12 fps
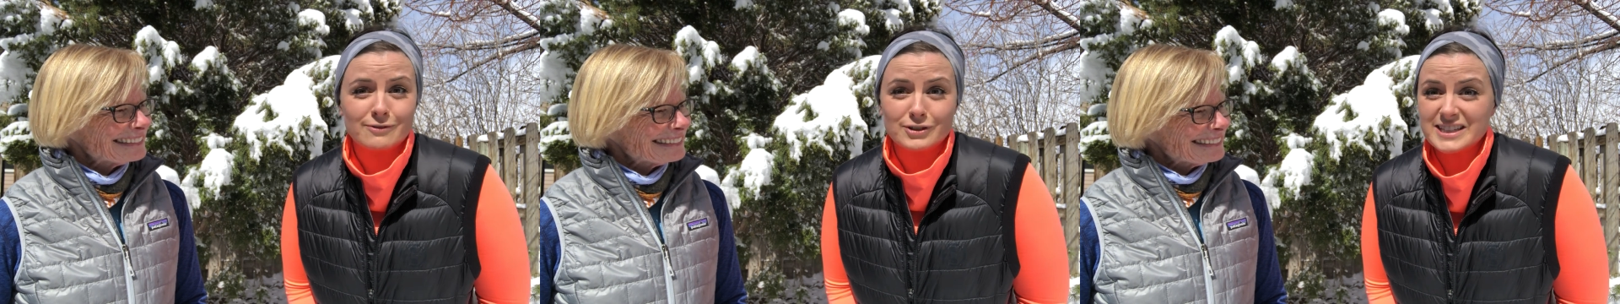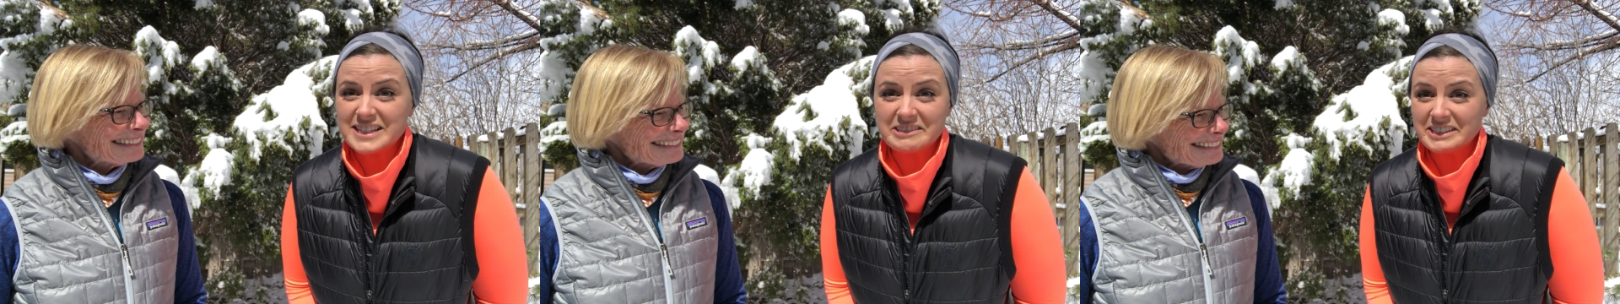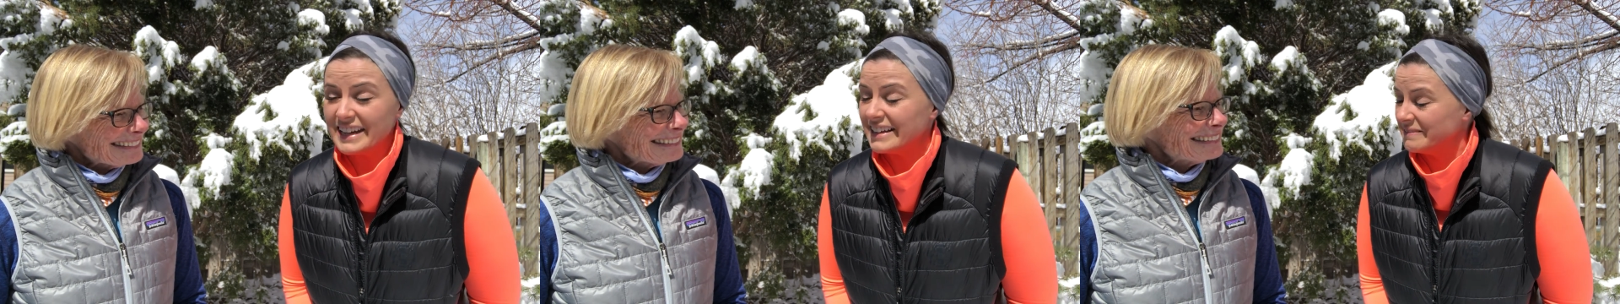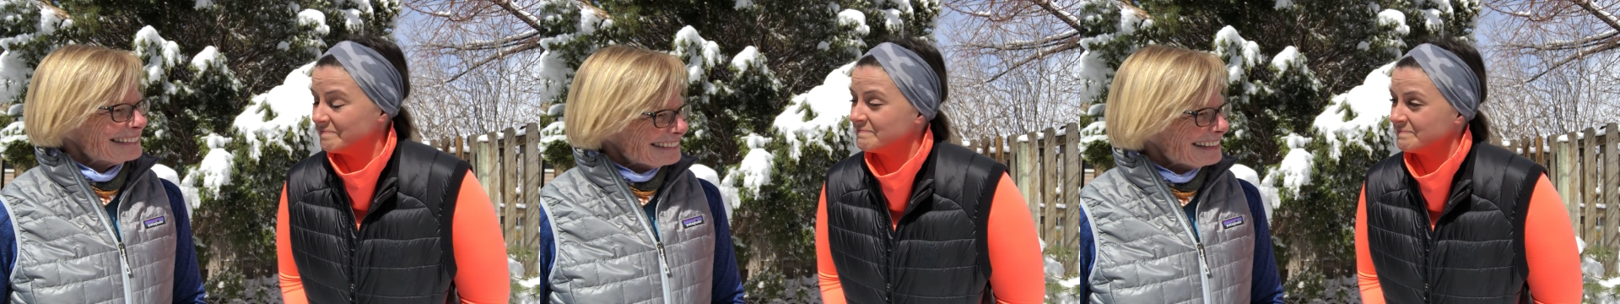Speaker 1: every single
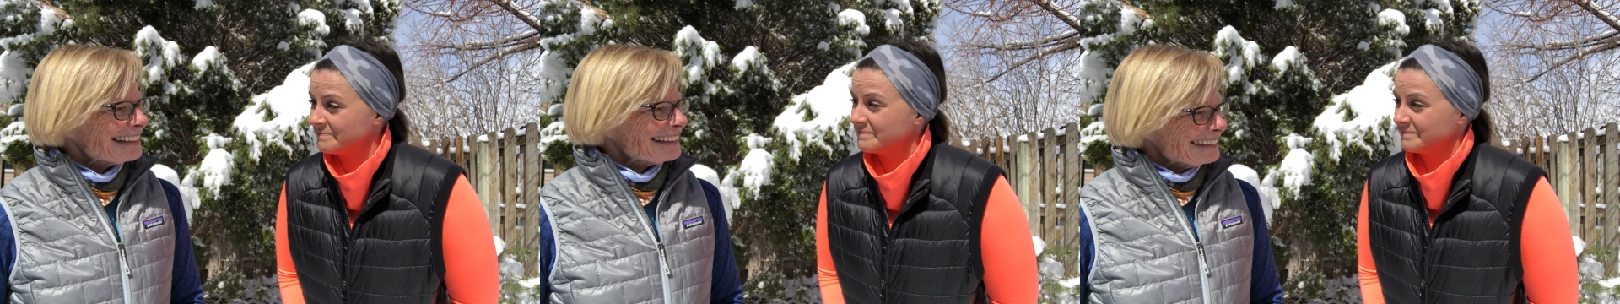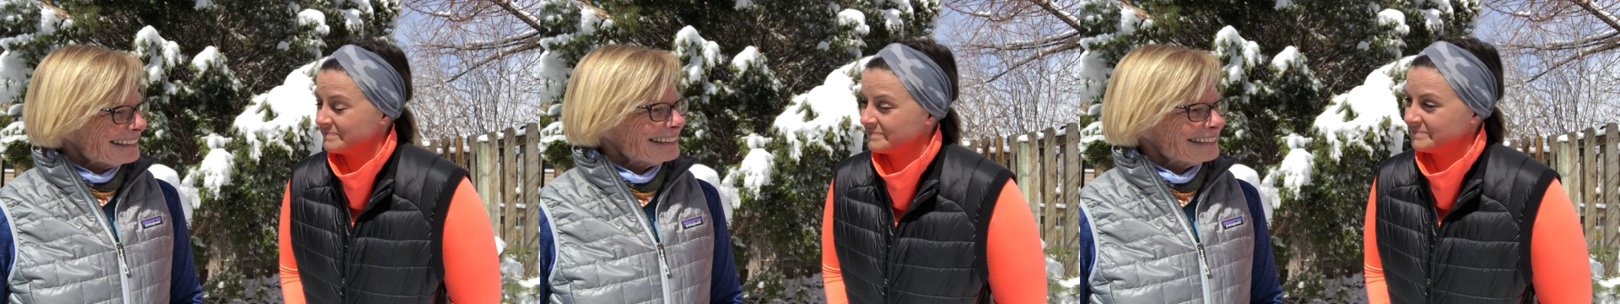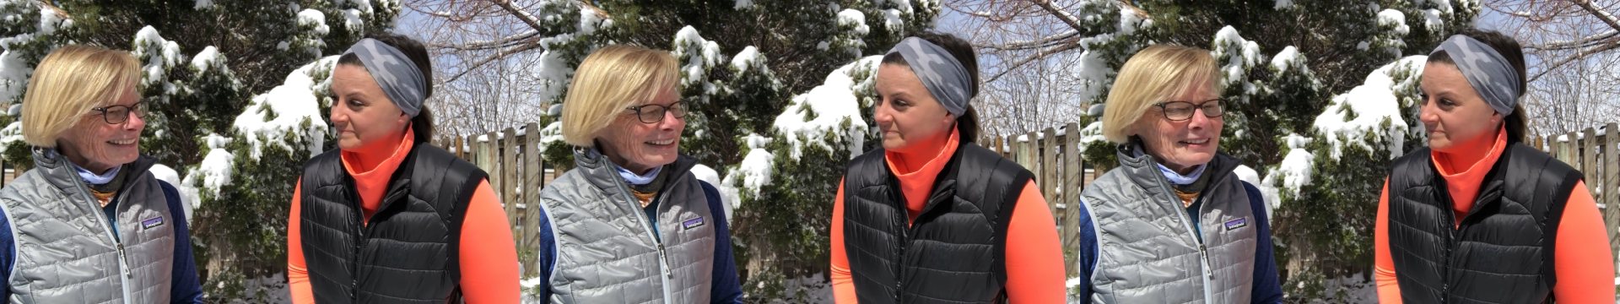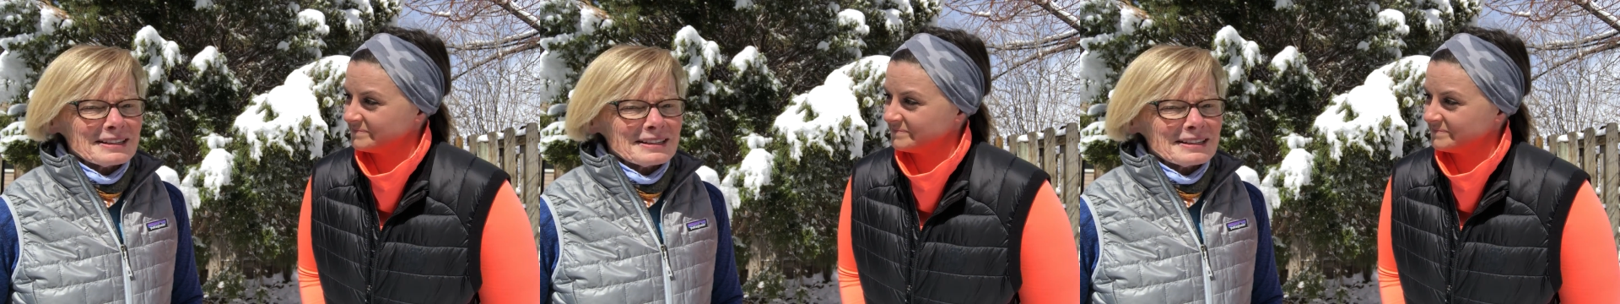day. Yeah, yeah,